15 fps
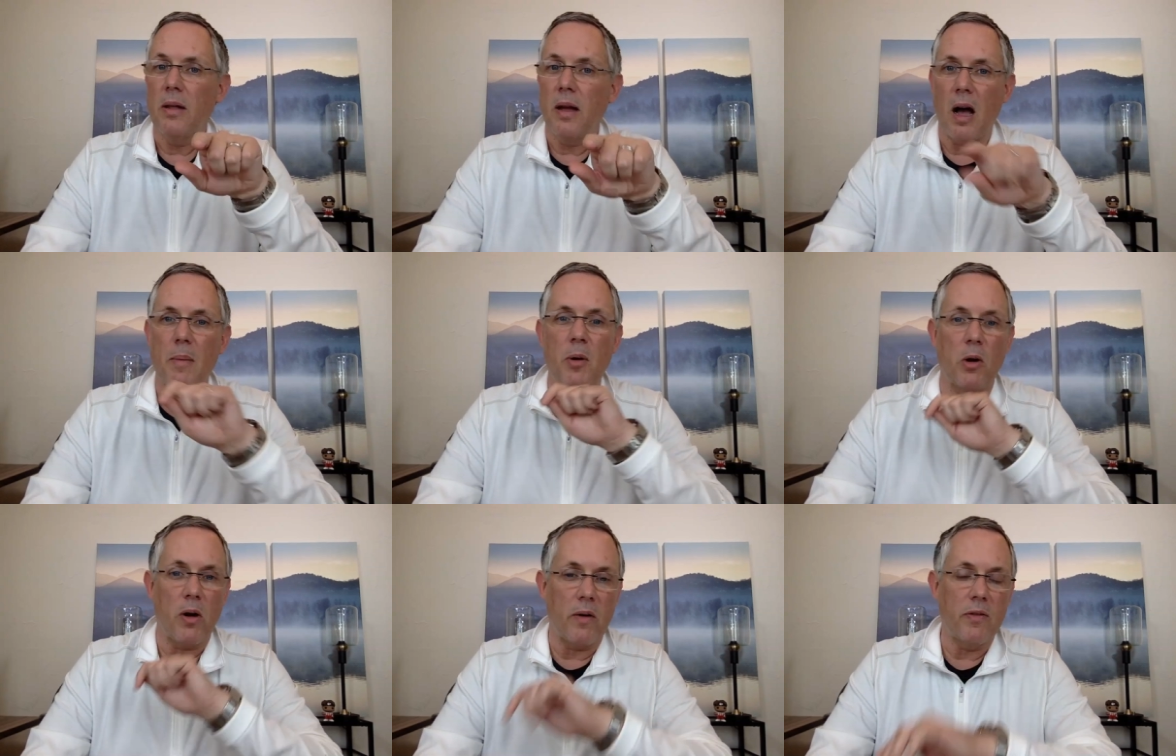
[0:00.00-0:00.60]
I'm
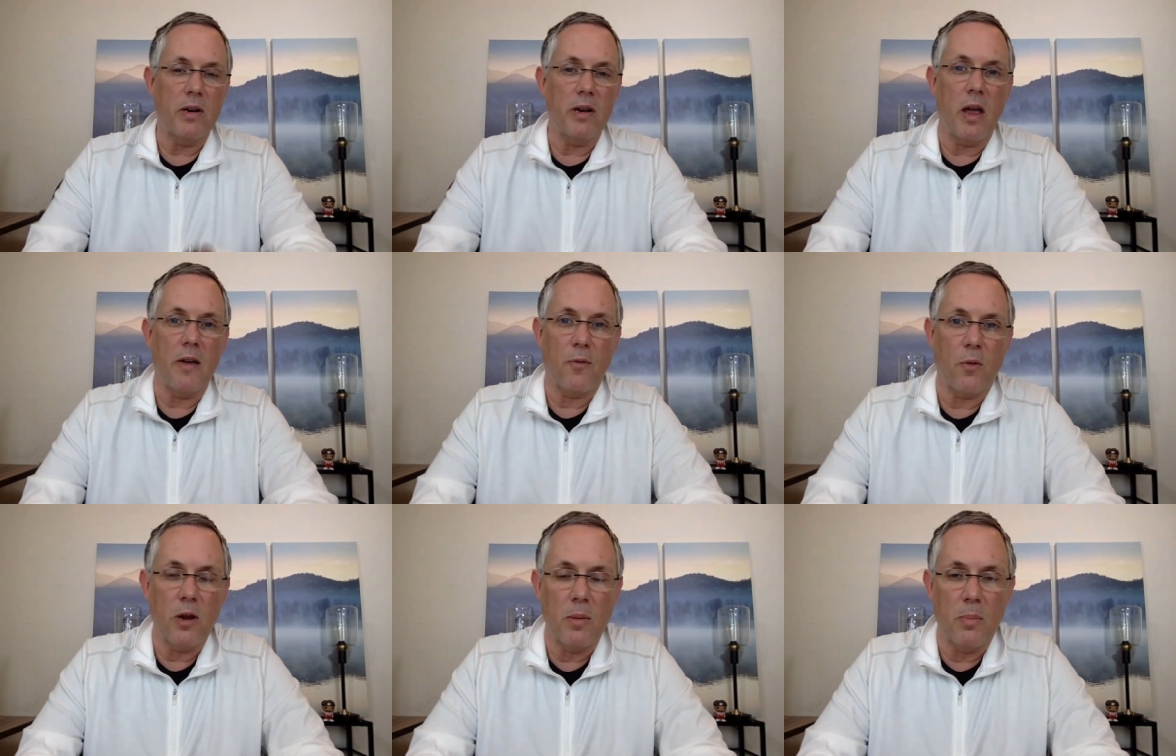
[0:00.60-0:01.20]
here every day
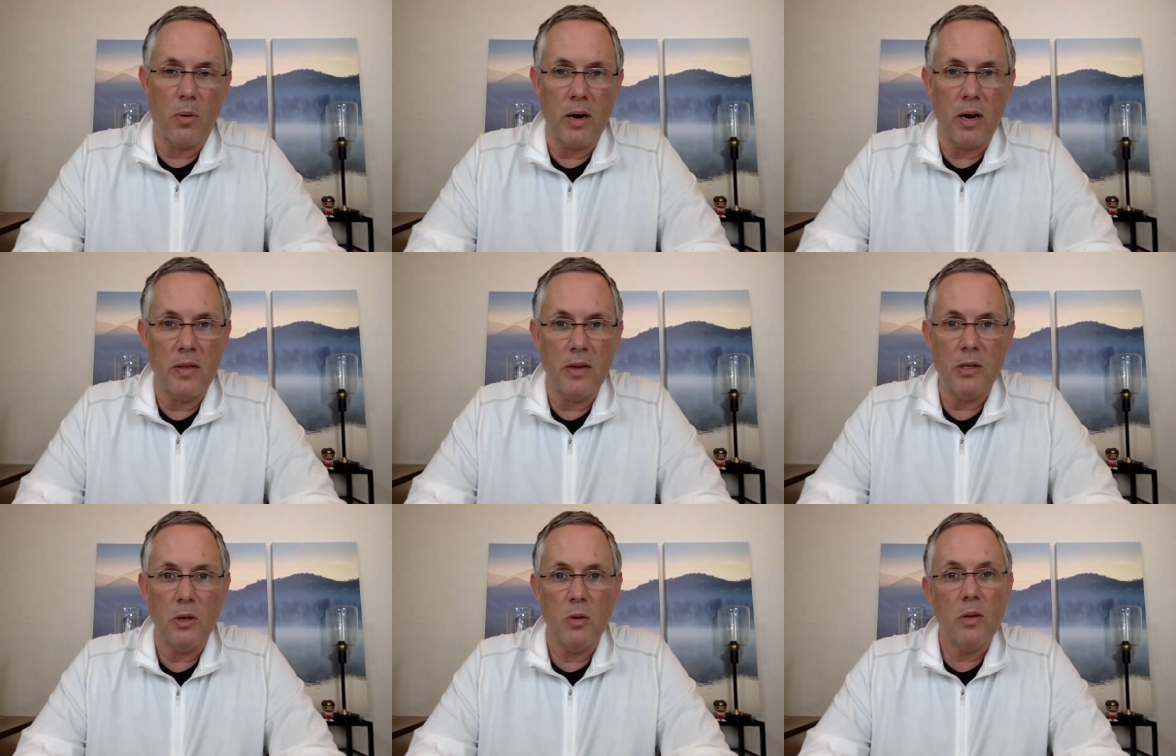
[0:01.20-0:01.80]
for you, bringing
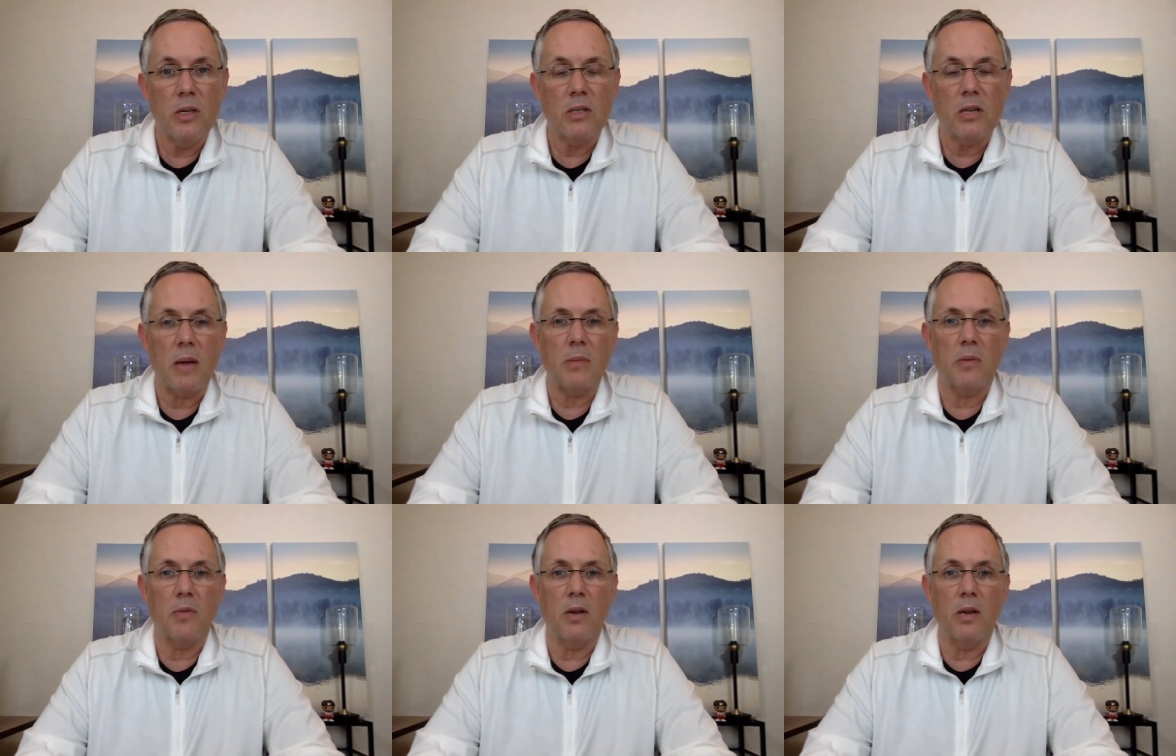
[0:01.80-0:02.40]
these
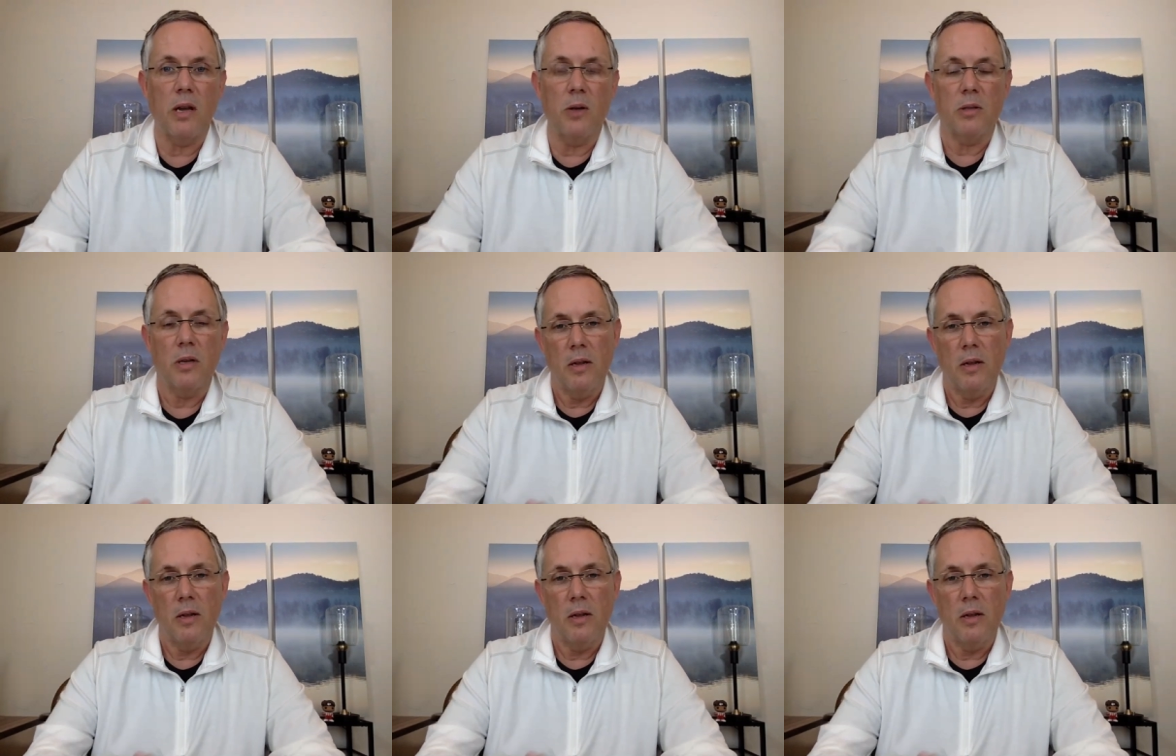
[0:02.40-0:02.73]
types of videos.